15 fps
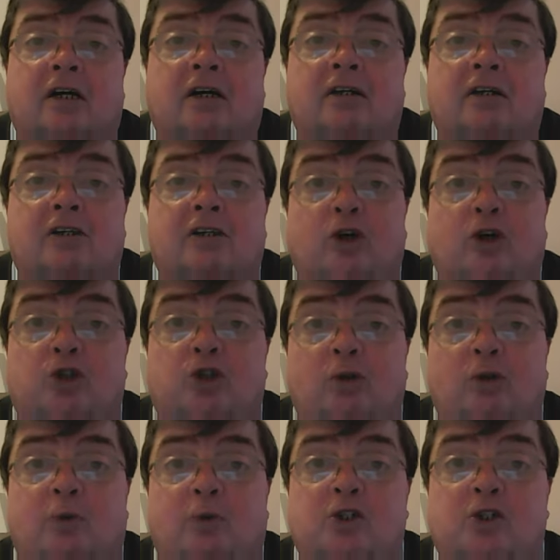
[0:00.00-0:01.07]
not too
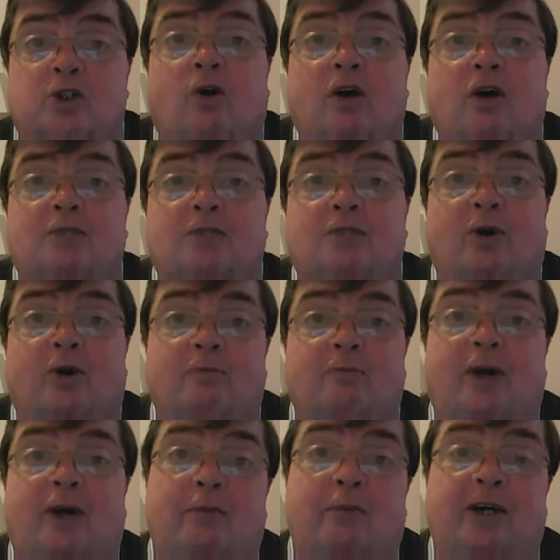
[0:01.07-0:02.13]
much noise, but
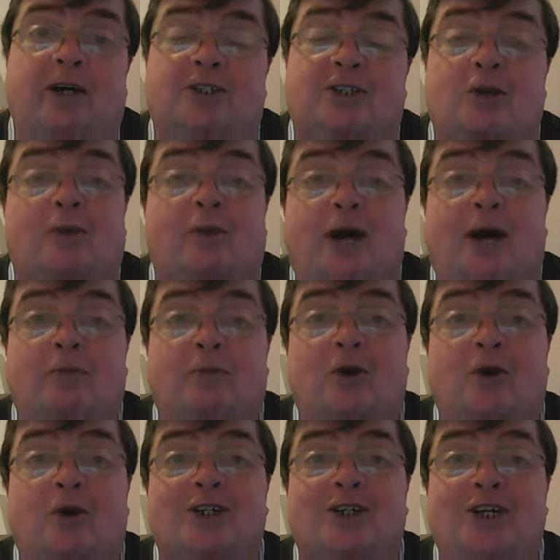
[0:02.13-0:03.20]
maybe some like more
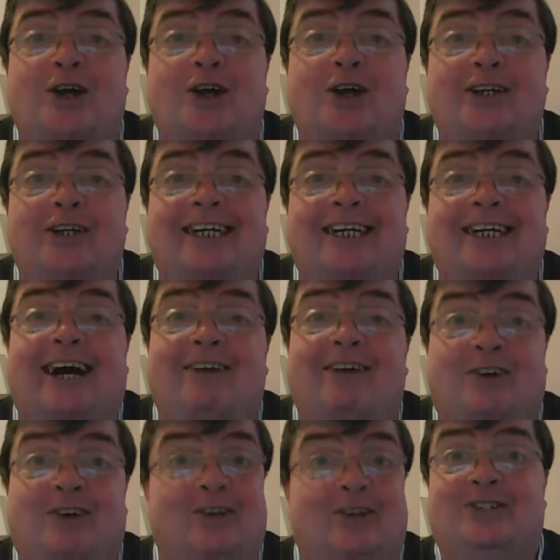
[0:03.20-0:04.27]
noise than others. I've
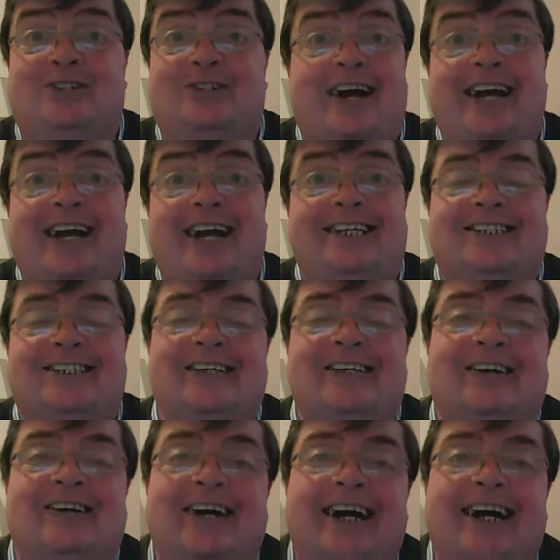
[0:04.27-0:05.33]
got loads of grandkids,
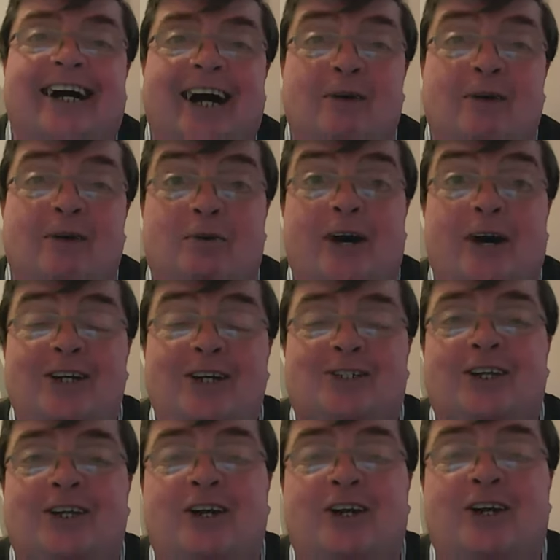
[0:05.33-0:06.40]
so I'm quite used to
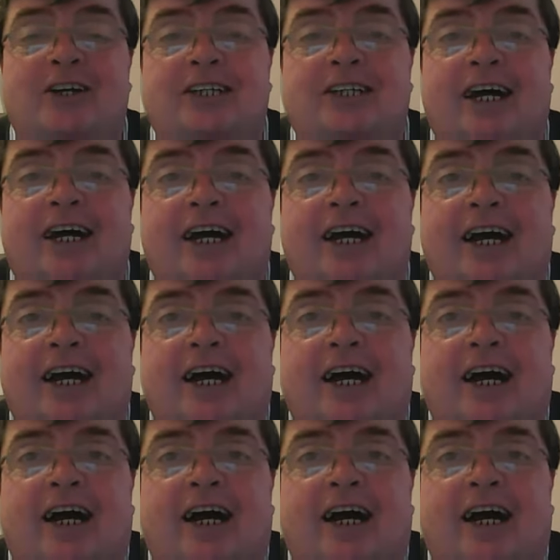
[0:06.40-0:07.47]
the noise.
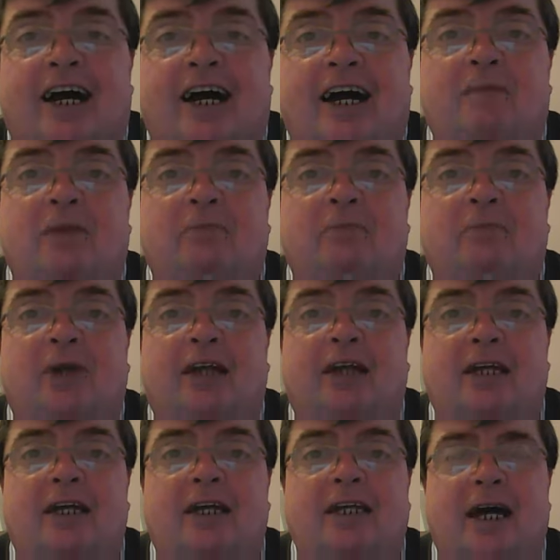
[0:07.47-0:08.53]
But I
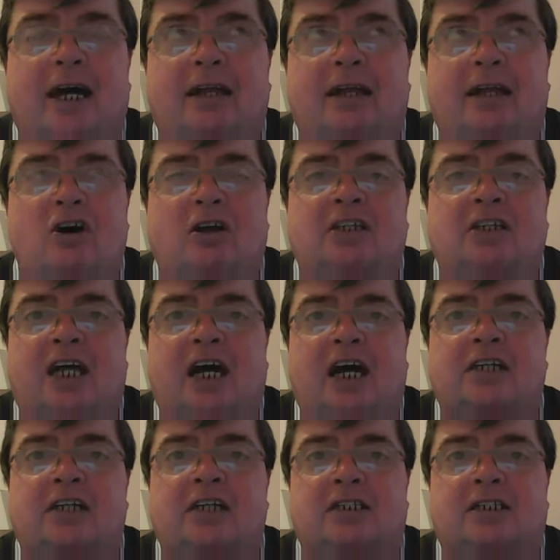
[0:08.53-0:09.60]
think, early
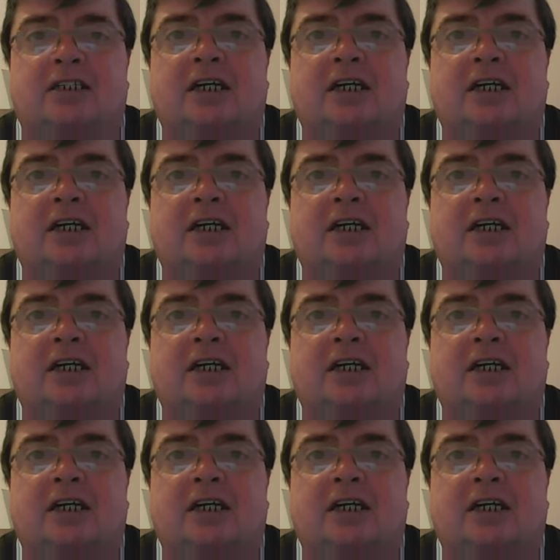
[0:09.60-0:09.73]
stages,